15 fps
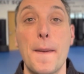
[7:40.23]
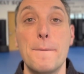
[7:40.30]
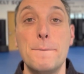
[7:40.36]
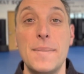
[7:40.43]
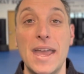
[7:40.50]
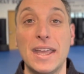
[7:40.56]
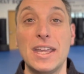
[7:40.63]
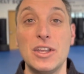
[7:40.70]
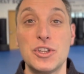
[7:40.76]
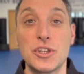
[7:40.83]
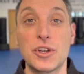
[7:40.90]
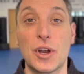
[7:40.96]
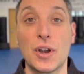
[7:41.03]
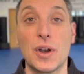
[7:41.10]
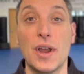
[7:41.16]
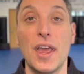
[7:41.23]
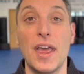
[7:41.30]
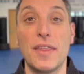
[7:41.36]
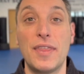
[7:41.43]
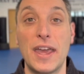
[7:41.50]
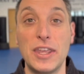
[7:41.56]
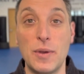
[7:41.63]
Making sure
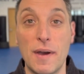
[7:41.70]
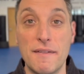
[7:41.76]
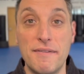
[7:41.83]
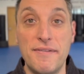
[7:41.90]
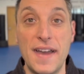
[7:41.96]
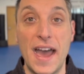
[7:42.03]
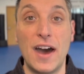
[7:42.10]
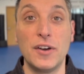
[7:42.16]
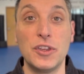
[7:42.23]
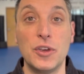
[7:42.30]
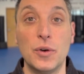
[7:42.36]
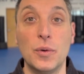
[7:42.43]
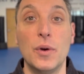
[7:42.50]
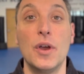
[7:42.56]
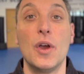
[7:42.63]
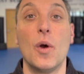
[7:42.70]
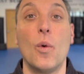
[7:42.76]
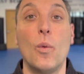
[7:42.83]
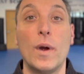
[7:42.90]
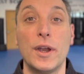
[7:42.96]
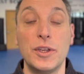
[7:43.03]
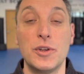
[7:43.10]
that you have value
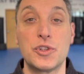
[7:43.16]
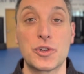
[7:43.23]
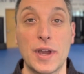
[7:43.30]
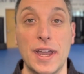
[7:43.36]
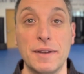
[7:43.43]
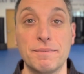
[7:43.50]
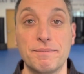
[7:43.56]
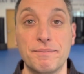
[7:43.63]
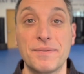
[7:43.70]
where you train.